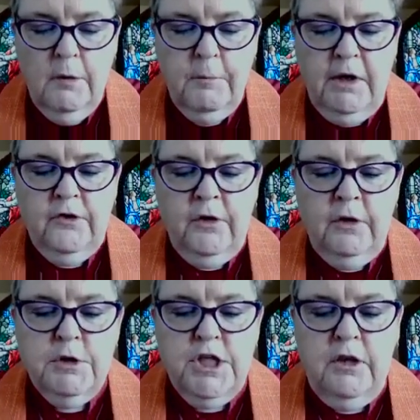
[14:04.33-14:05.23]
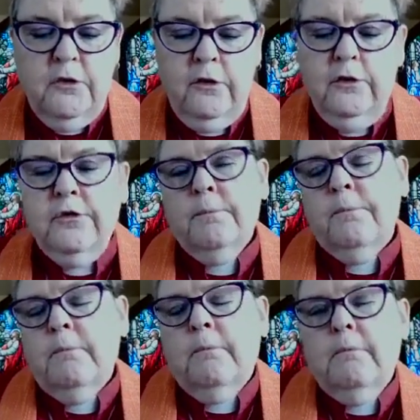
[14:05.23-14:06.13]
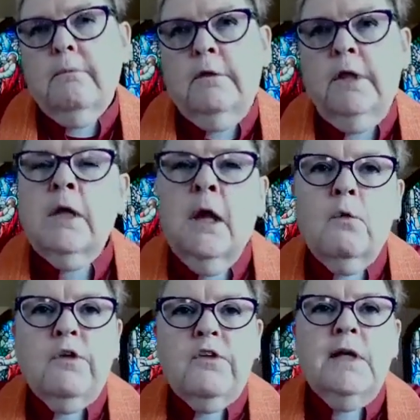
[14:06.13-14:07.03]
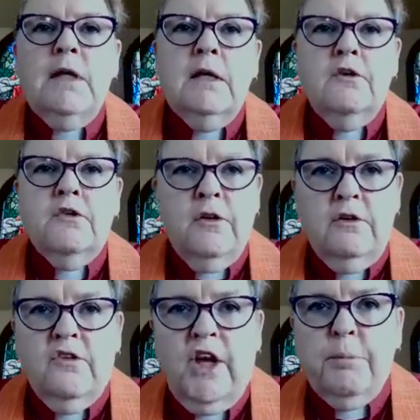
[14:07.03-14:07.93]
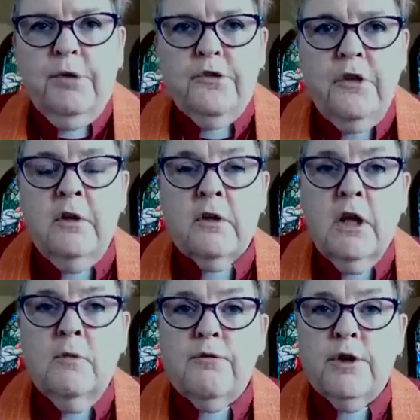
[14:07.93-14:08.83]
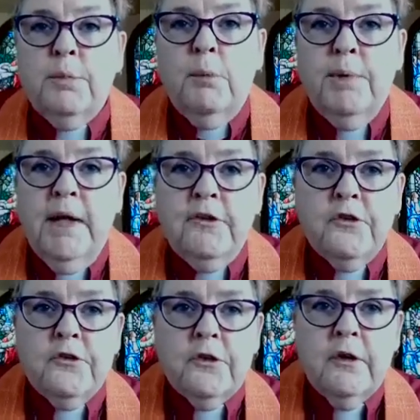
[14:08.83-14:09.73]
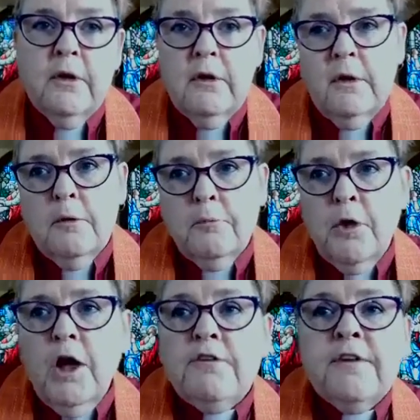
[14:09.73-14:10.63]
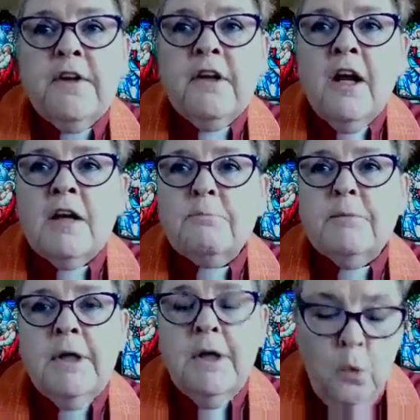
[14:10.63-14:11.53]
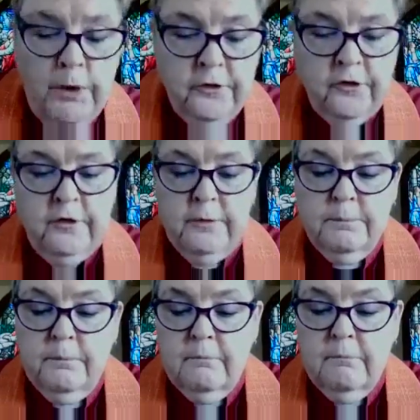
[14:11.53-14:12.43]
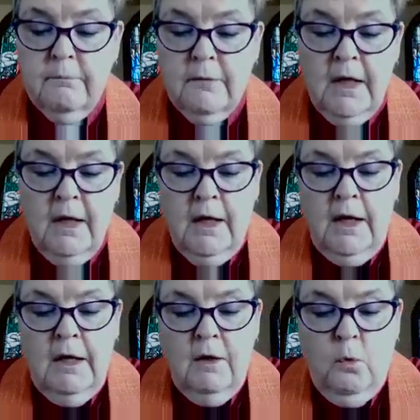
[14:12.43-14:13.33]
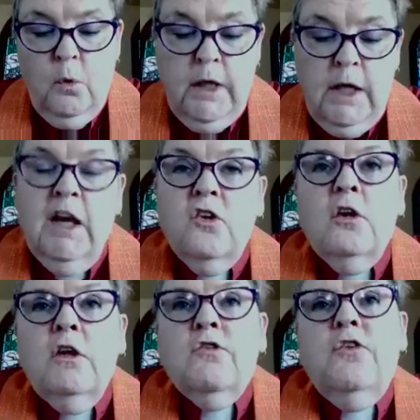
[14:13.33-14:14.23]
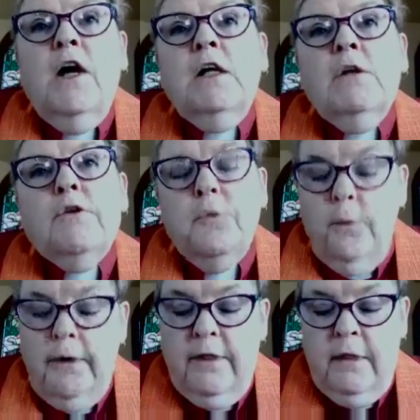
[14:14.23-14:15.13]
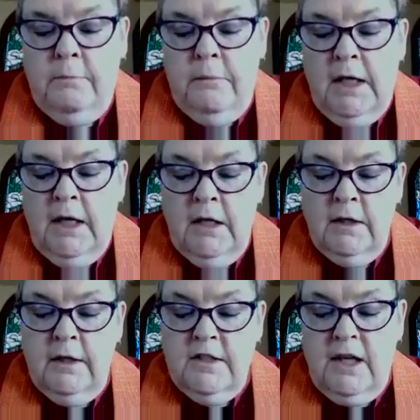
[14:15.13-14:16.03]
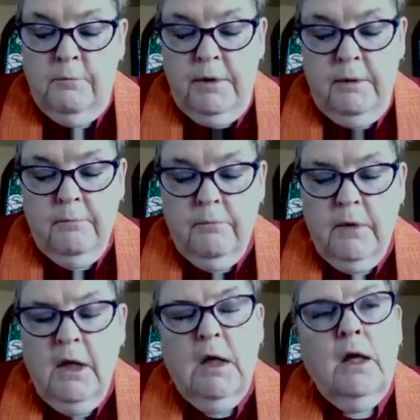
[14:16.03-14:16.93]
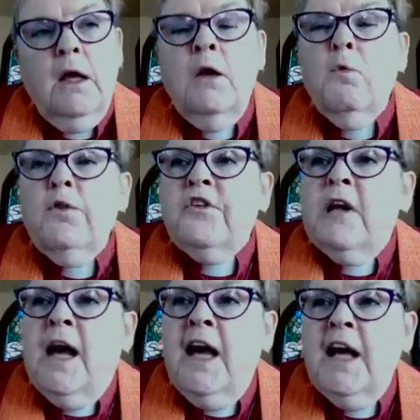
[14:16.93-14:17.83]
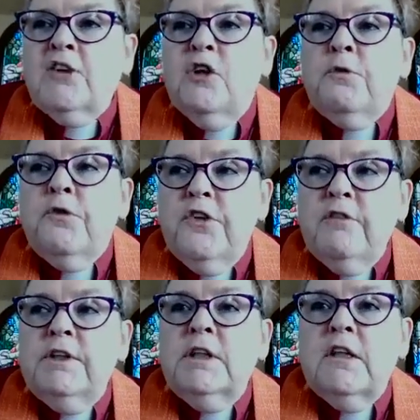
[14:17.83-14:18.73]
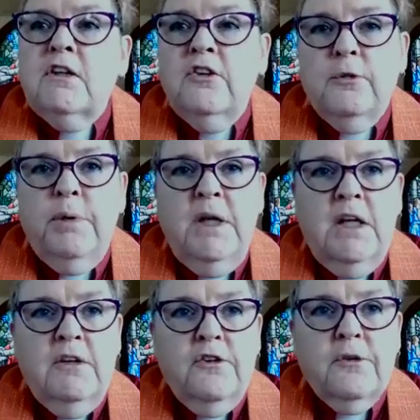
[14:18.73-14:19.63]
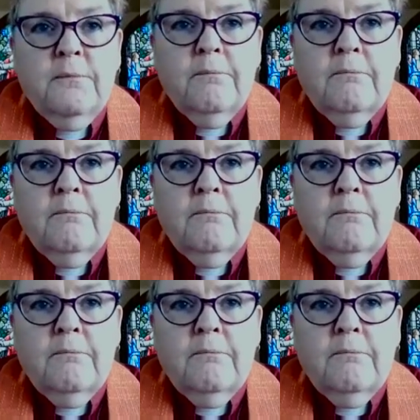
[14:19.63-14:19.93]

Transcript: Because, Jesus didn't always lead his disciples into comfortable places. More often than not, it wasn't. And when he took his followers with them into the temple, it was an act of civil disobedience.